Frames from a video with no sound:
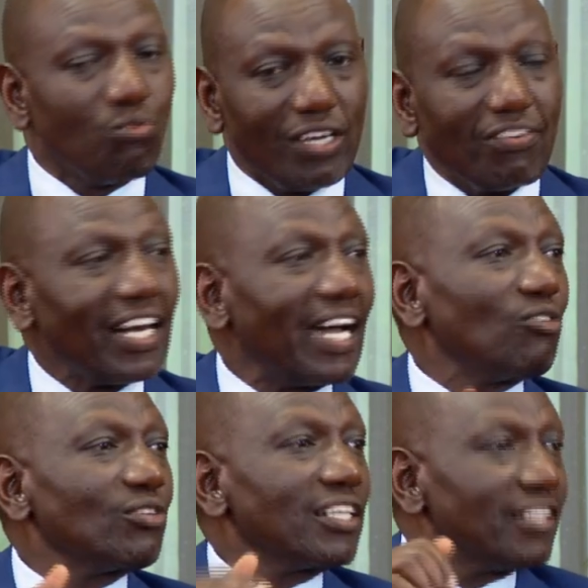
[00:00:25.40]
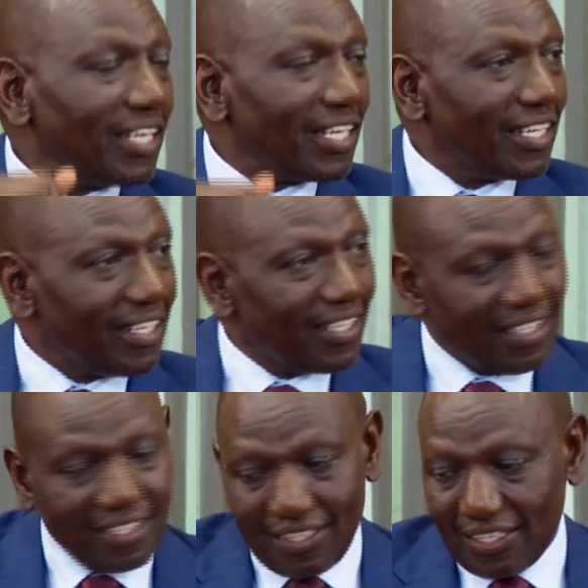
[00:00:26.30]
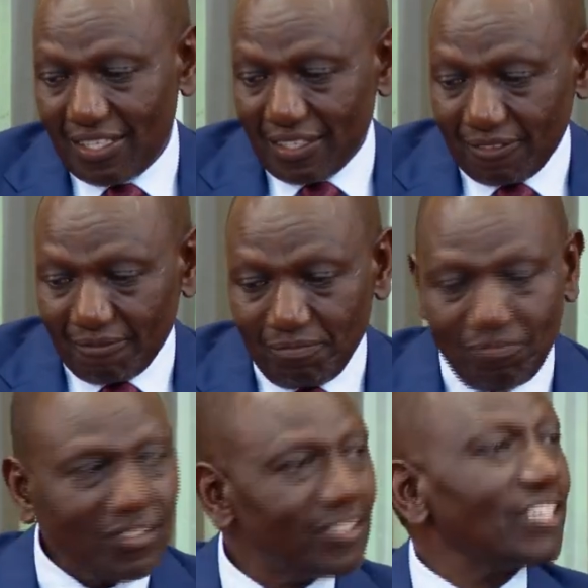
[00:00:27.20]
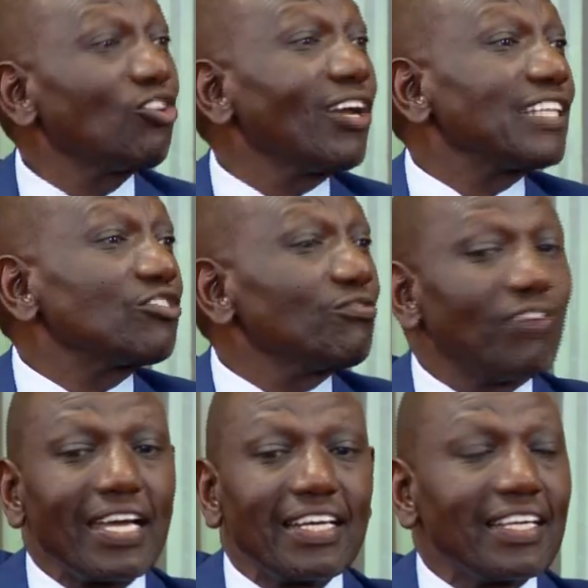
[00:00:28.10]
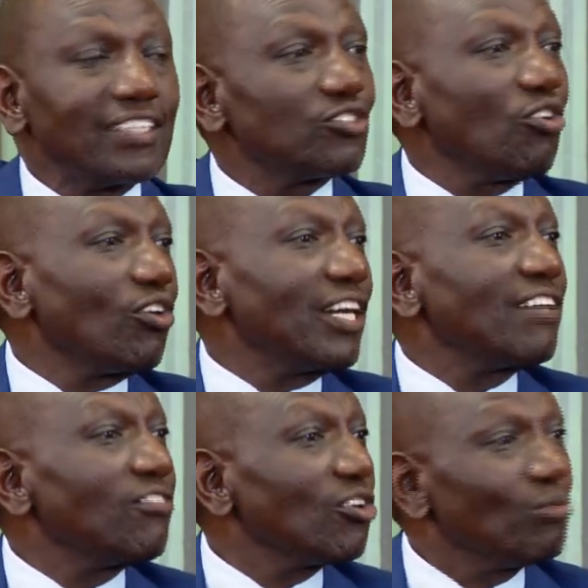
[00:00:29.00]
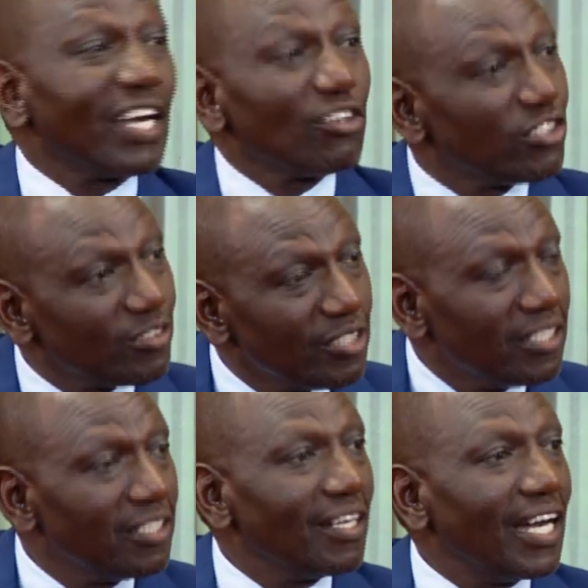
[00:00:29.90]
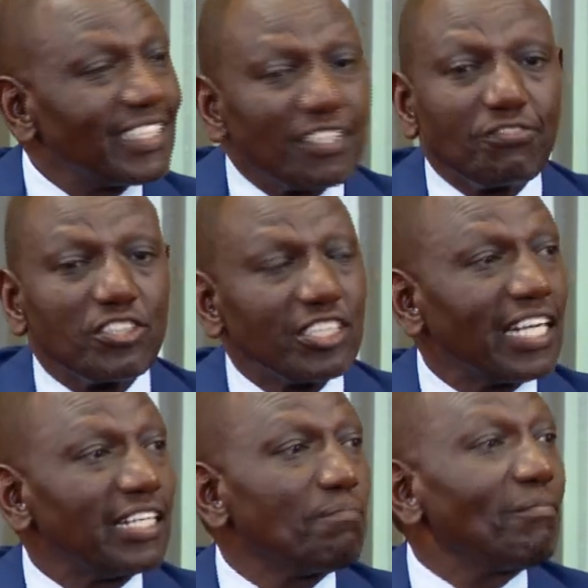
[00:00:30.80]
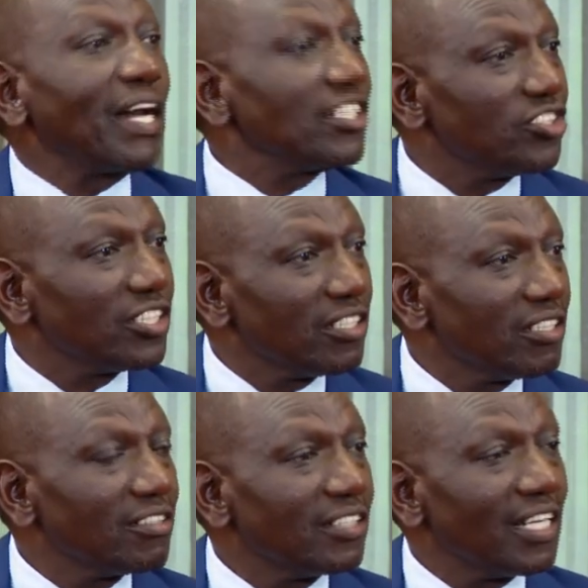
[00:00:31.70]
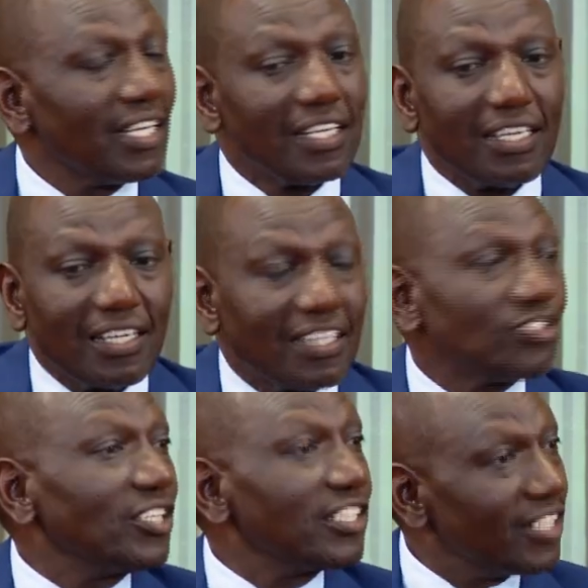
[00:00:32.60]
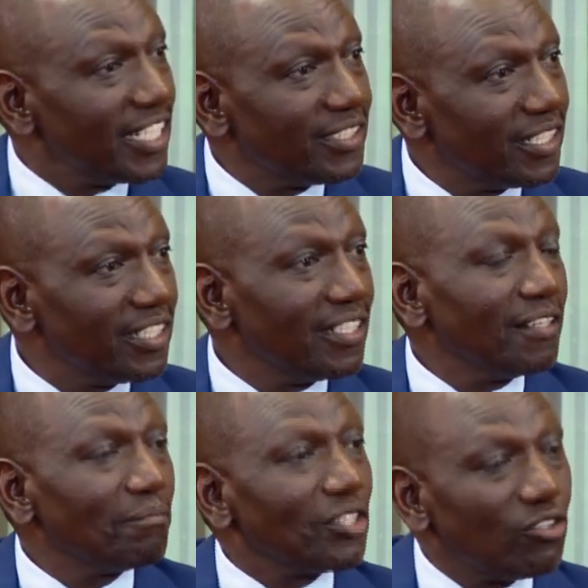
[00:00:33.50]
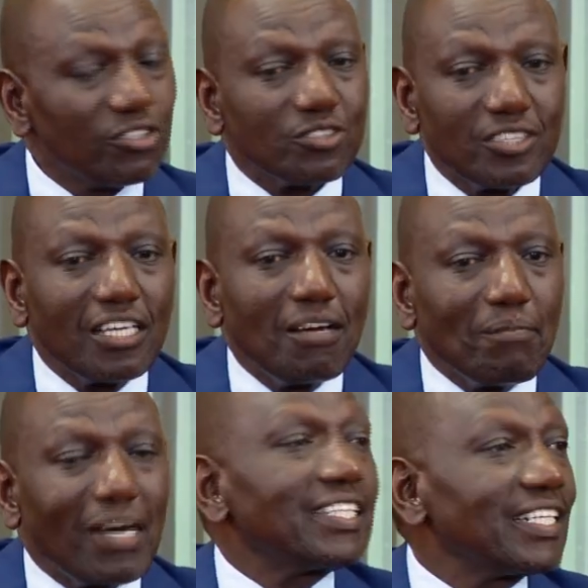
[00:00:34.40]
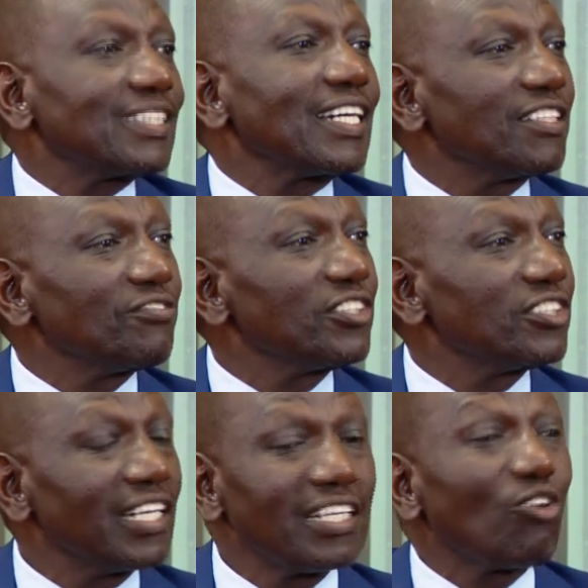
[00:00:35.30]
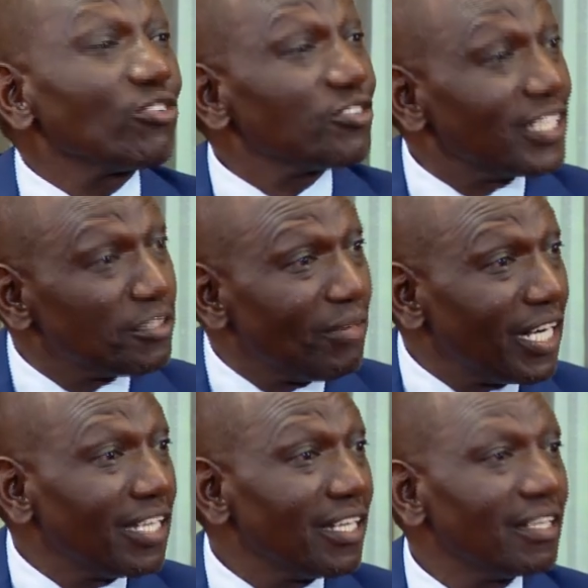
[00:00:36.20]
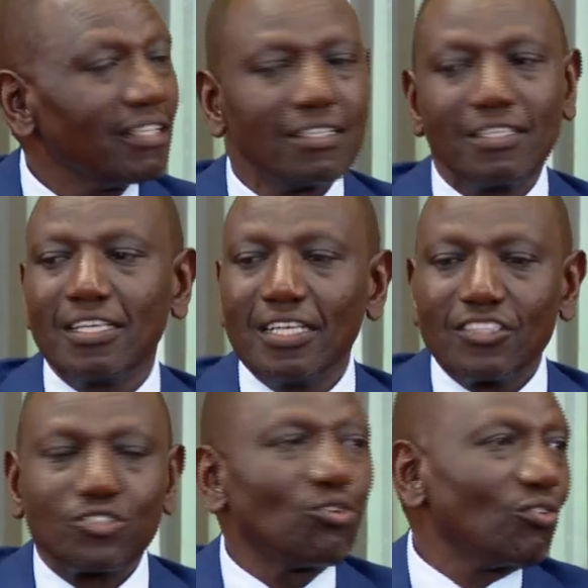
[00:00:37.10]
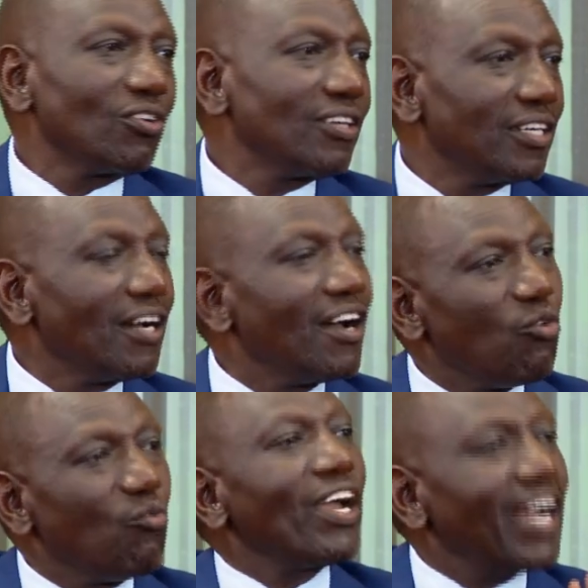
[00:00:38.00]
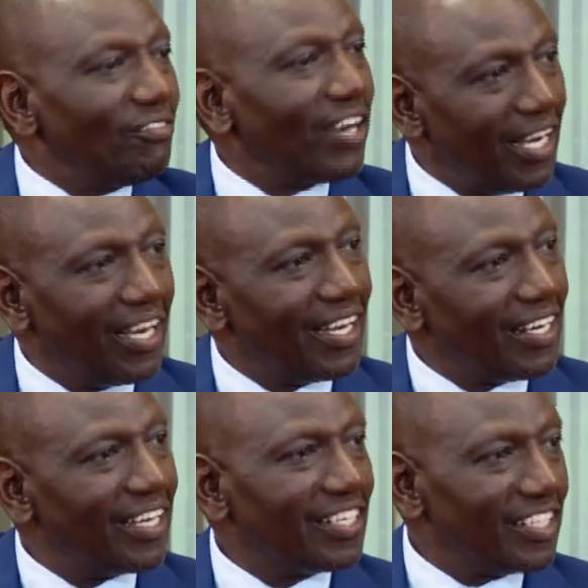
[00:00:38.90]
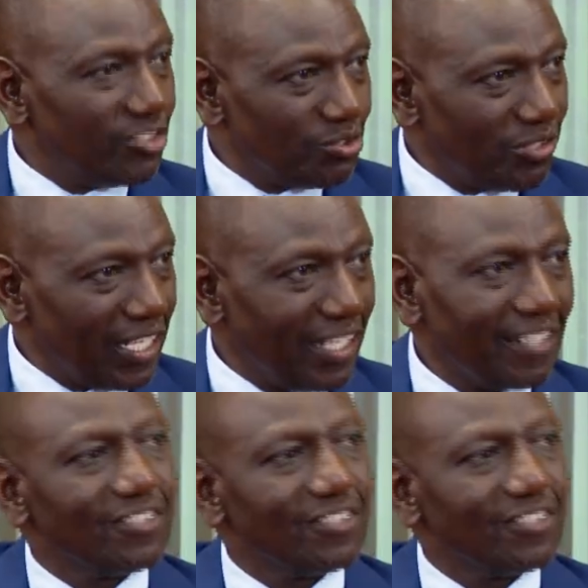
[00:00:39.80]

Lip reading: We've allowed the dollar to find its own level. We are not artificially managing the exchange rate because managing it artificially costs us money. So we have an issue there.